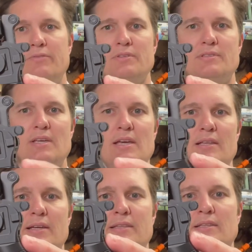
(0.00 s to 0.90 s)

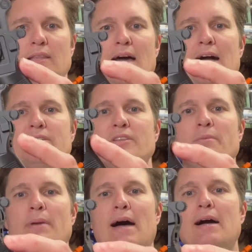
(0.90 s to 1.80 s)
see like the latch on
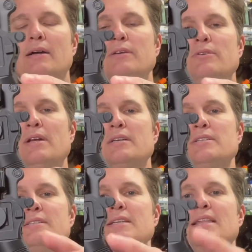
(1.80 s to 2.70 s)
the back, you can
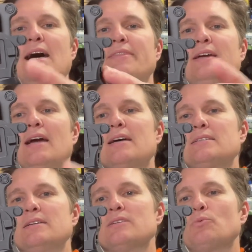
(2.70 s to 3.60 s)
actually see that in the
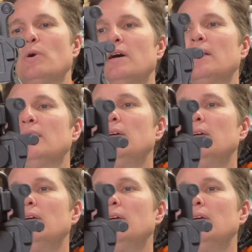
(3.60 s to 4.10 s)
casting as well.